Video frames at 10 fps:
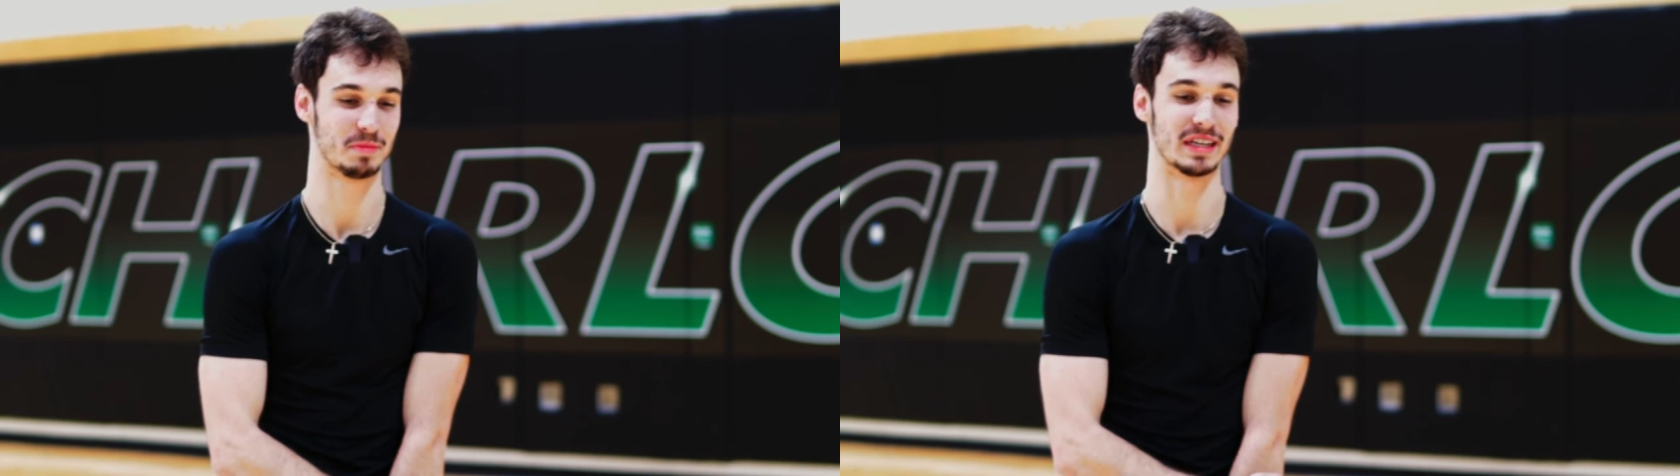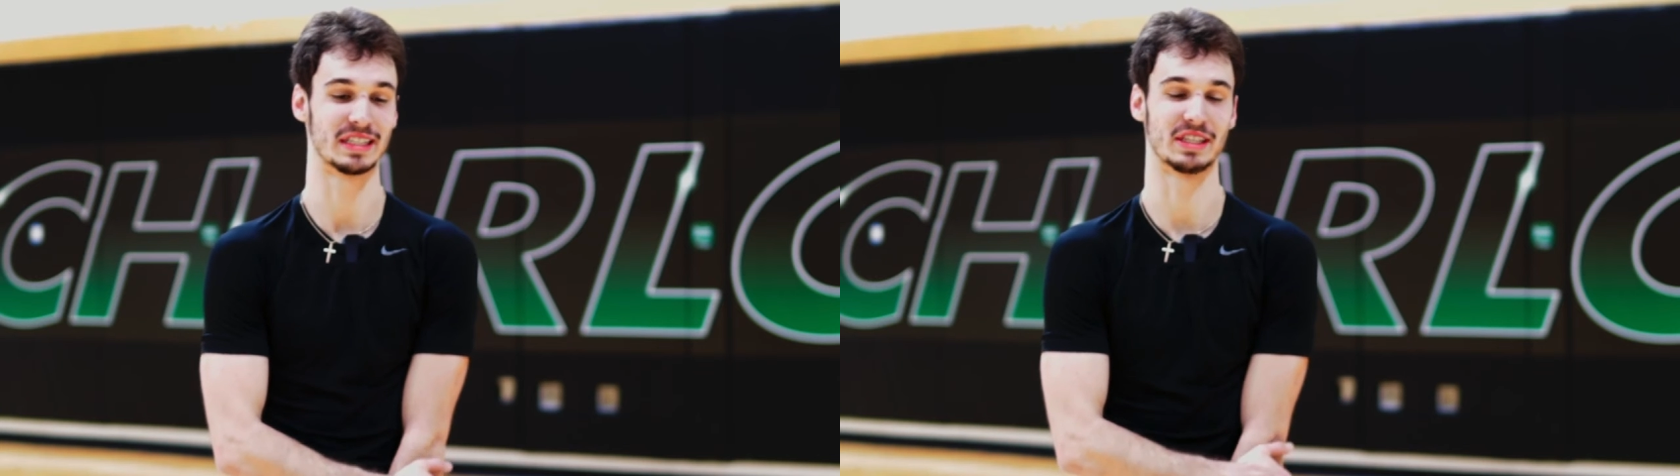
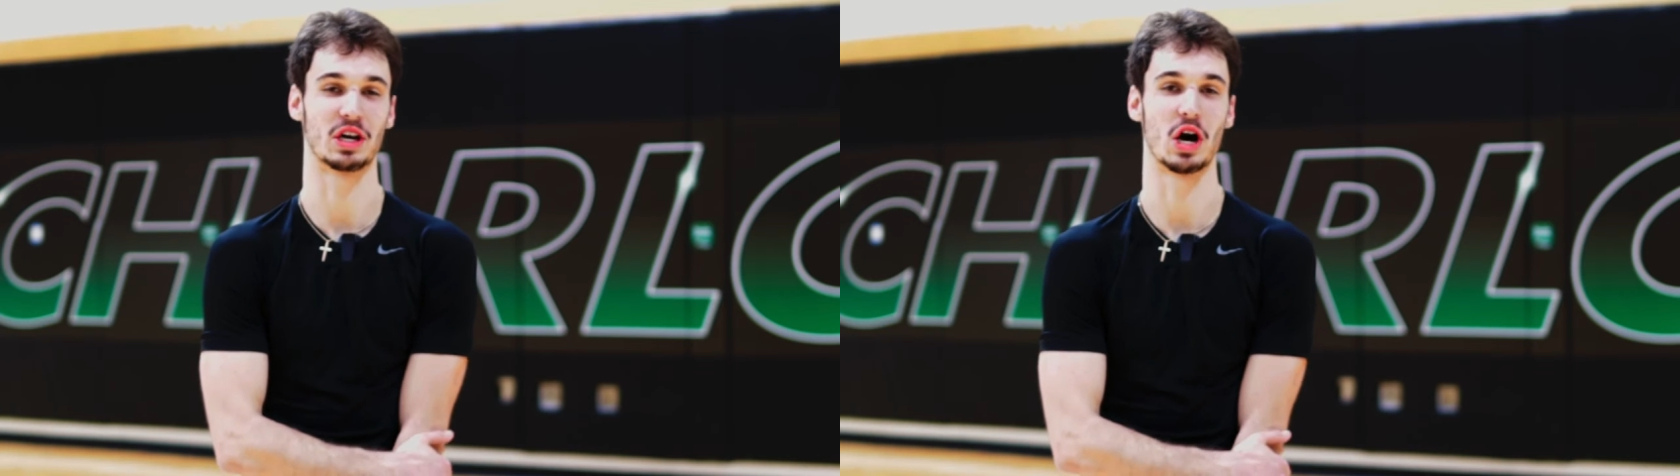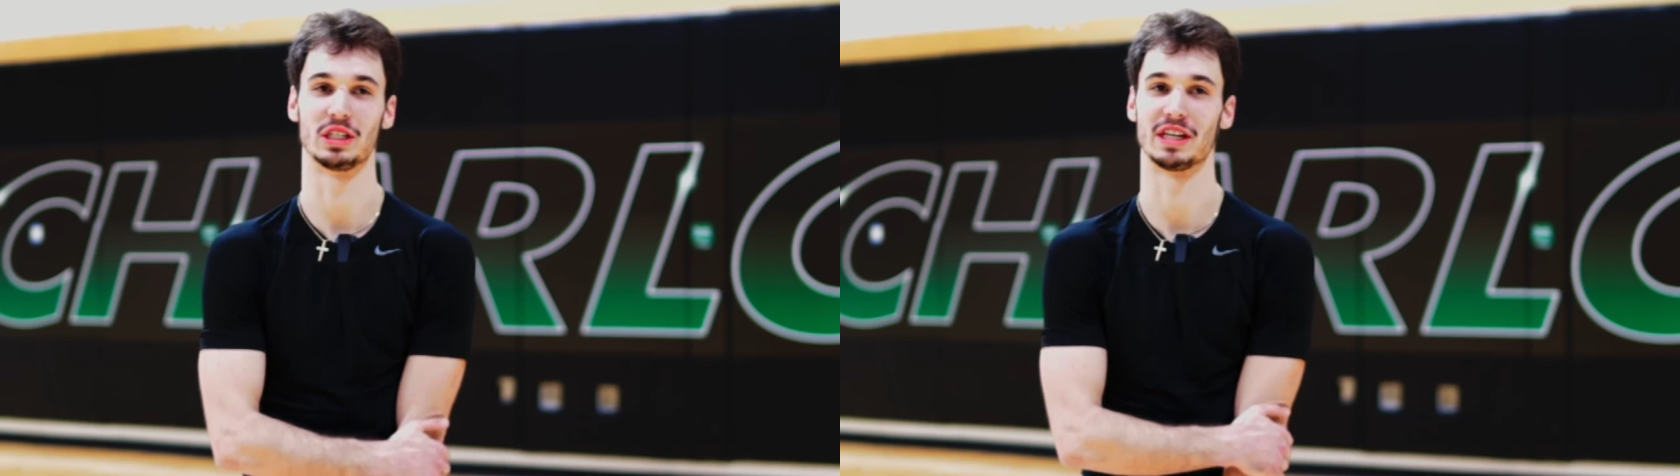especially at the
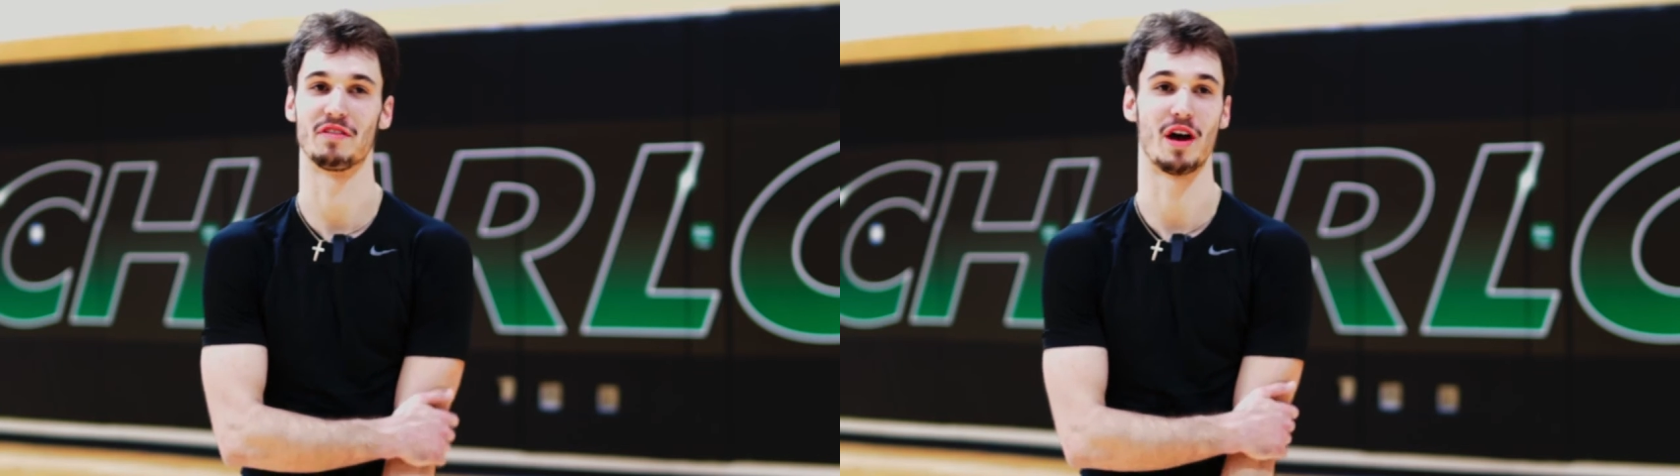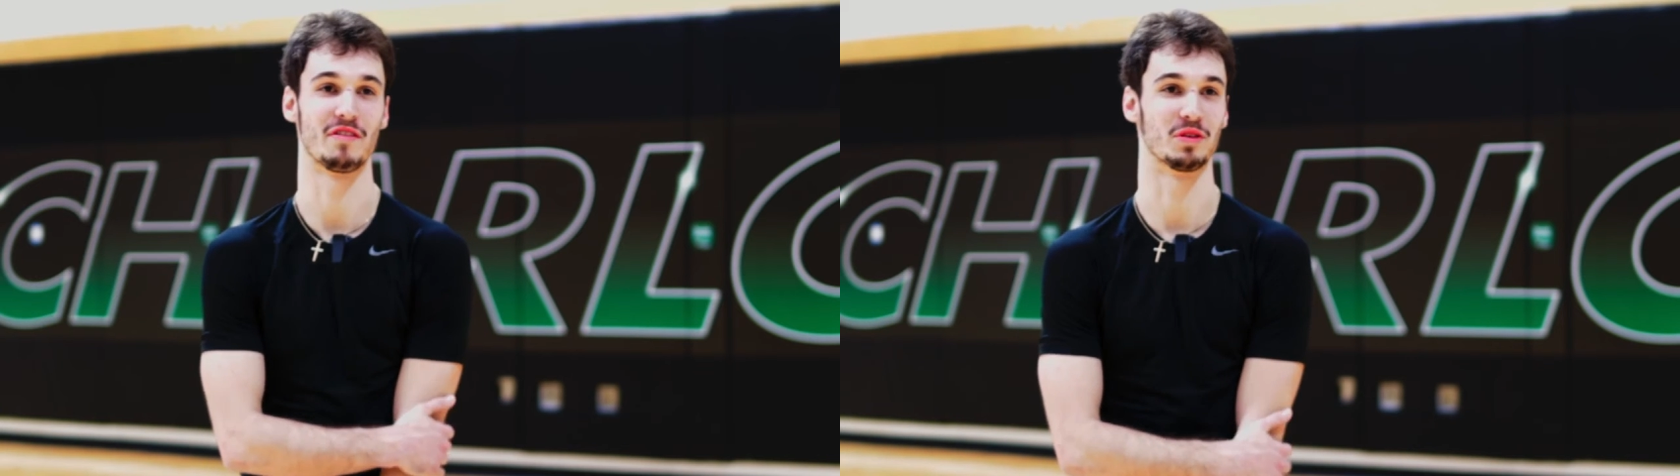college
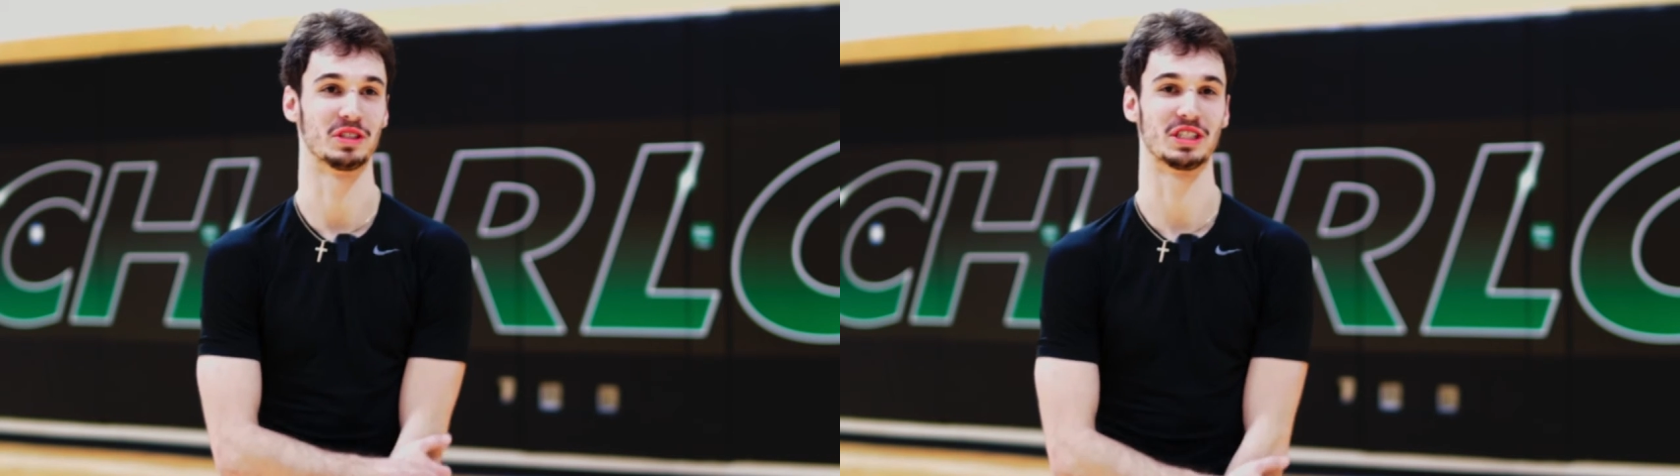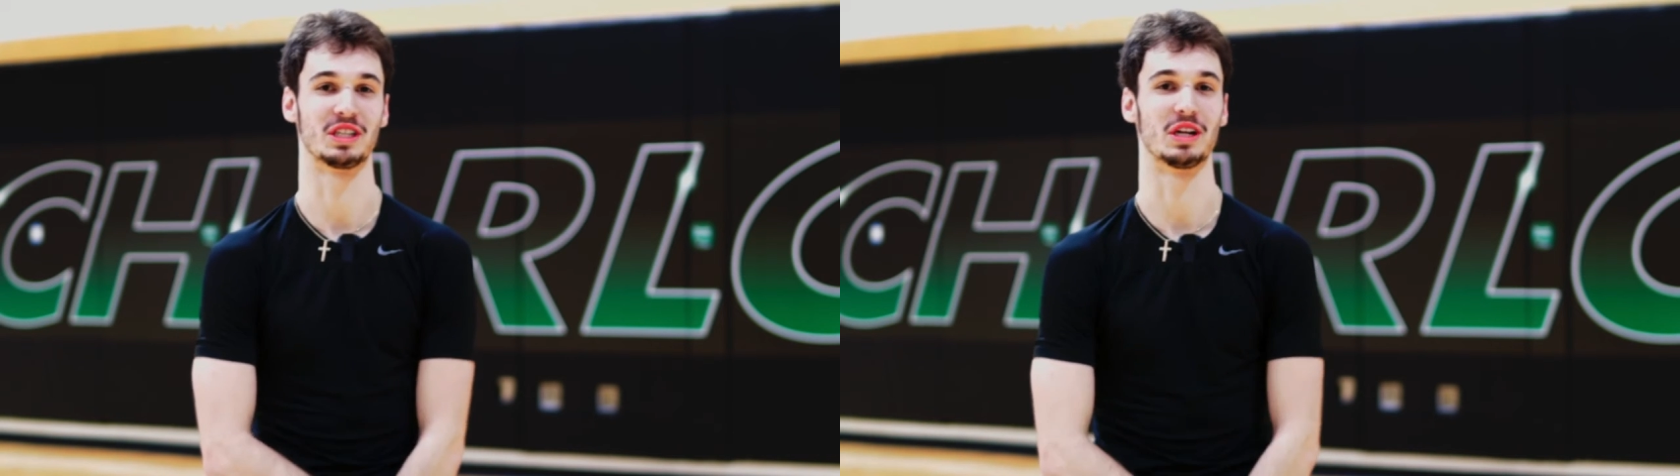level,
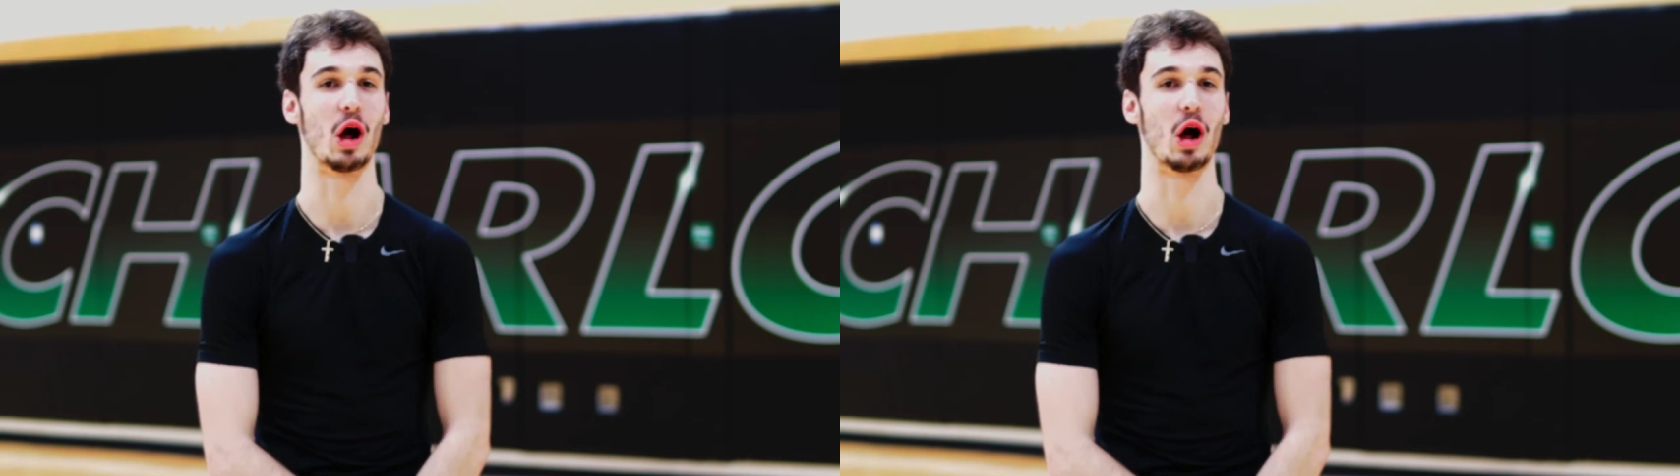everyone's just